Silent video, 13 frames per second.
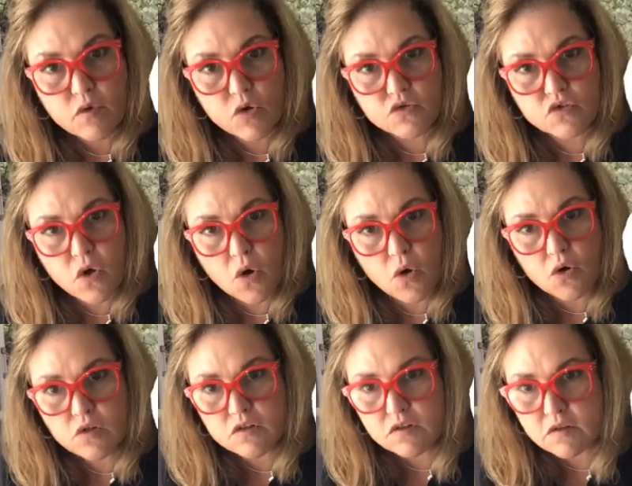rose
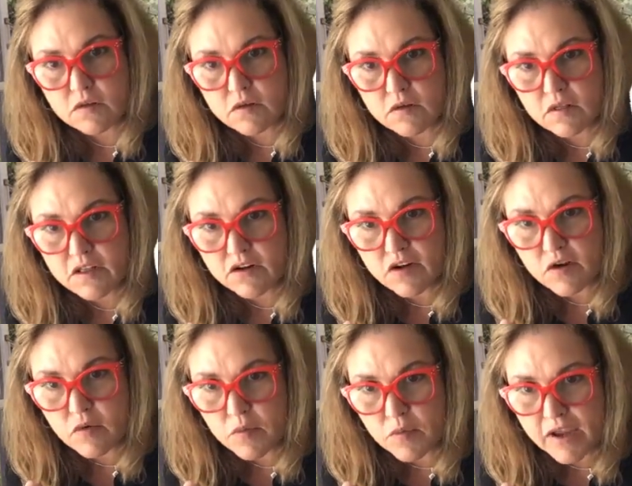gold
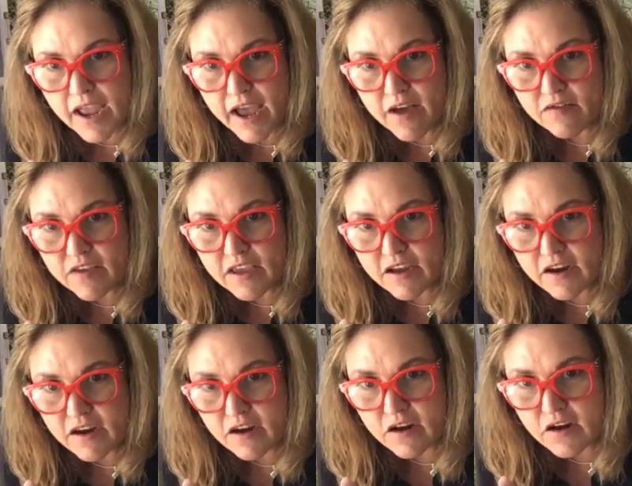glittering one we have
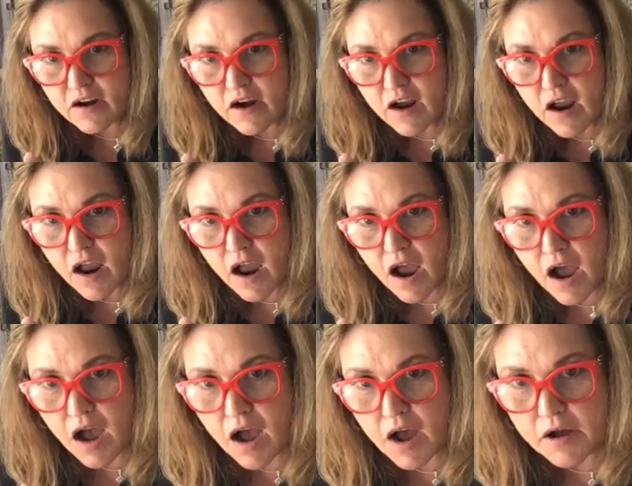here.
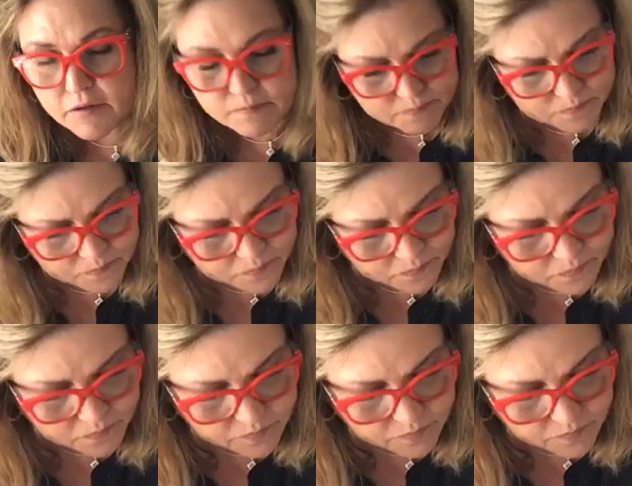So